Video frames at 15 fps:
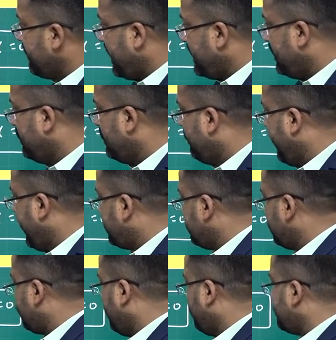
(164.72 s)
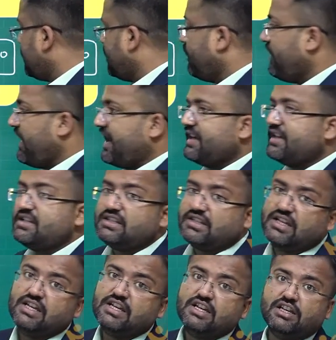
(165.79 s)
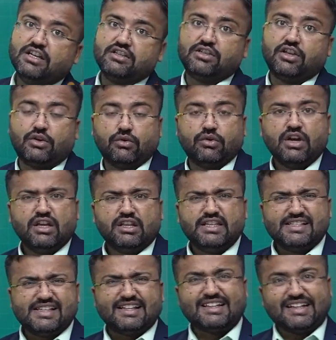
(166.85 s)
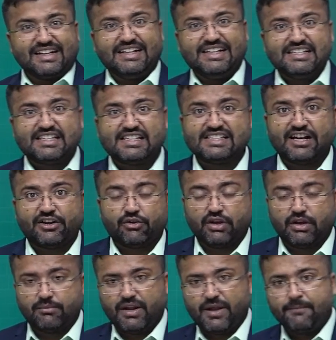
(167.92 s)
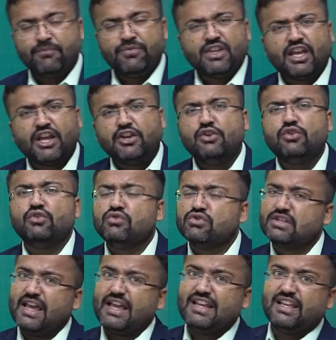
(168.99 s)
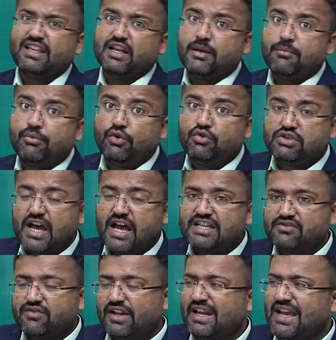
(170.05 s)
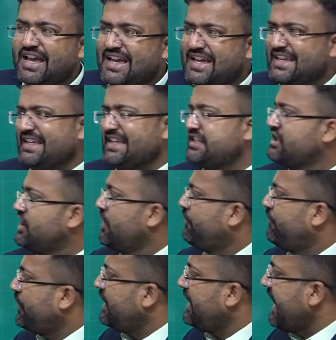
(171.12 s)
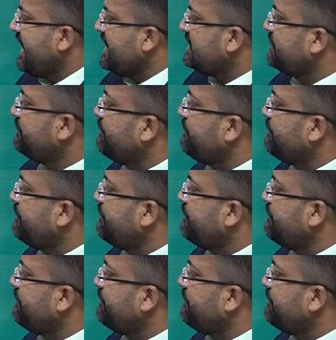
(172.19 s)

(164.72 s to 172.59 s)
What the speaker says: parallel to the y-axis, coefficient of y is 0. These are the conditions that you can apply. Can you use any other approach as well? Yes, for lines